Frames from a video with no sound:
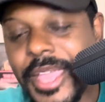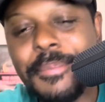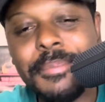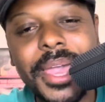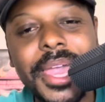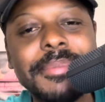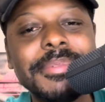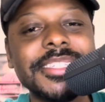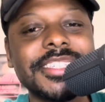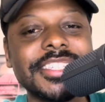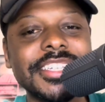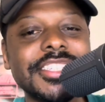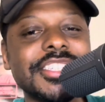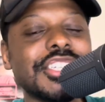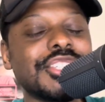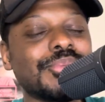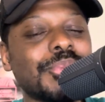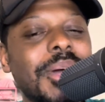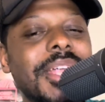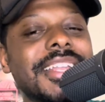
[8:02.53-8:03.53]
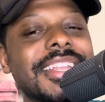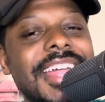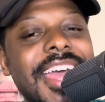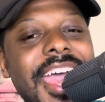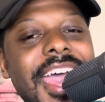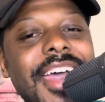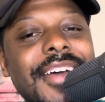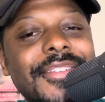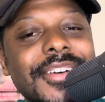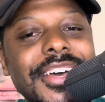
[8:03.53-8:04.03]
Maybe she just wanted to
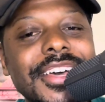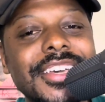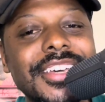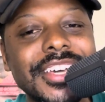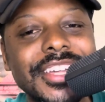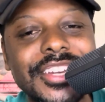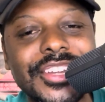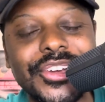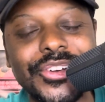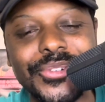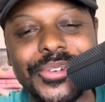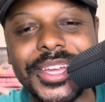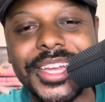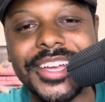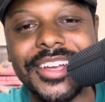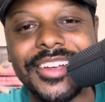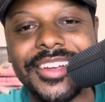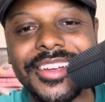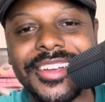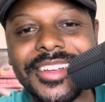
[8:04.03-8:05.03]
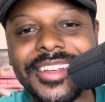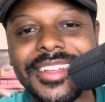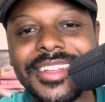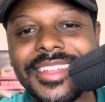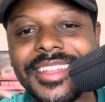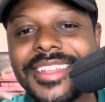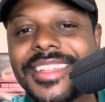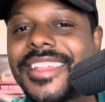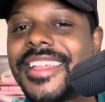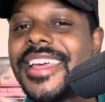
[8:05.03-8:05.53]
have a good career
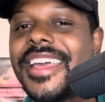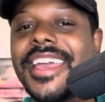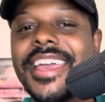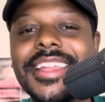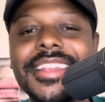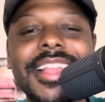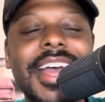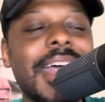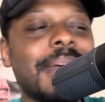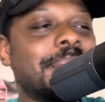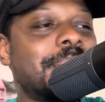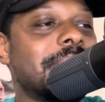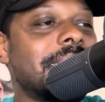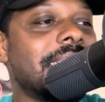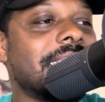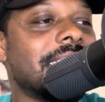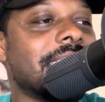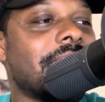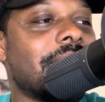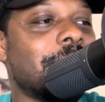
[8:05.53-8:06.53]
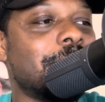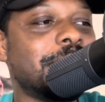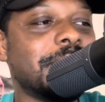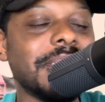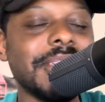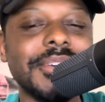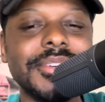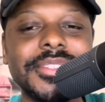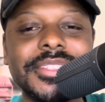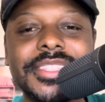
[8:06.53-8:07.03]
and not be
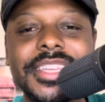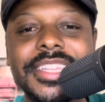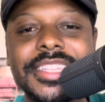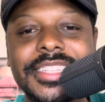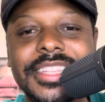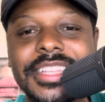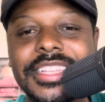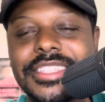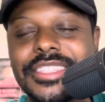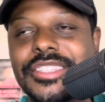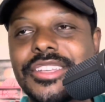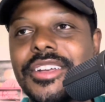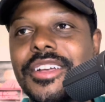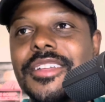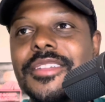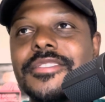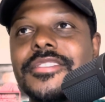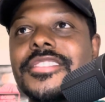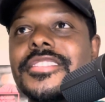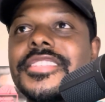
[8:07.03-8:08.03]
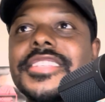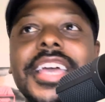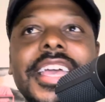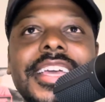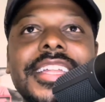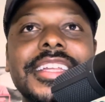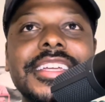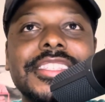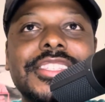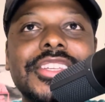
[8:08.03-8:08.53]
abused and
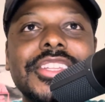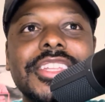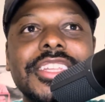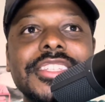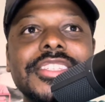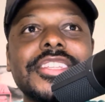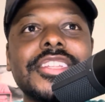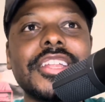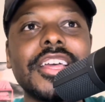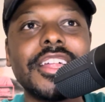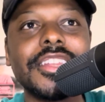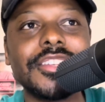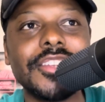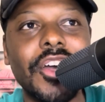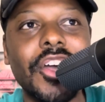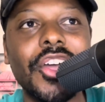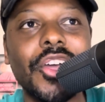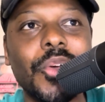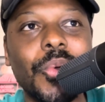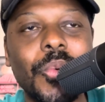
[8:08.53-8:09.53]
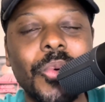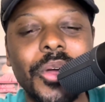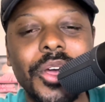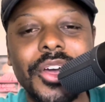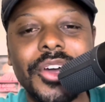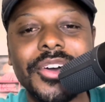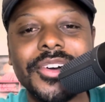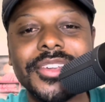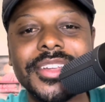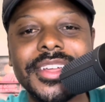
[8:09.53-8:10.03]
taken into this dark
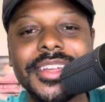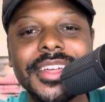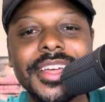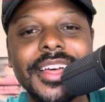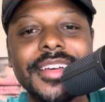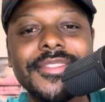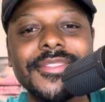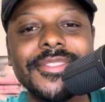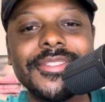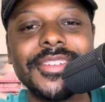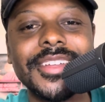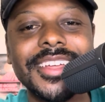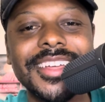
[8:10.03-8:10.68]
world of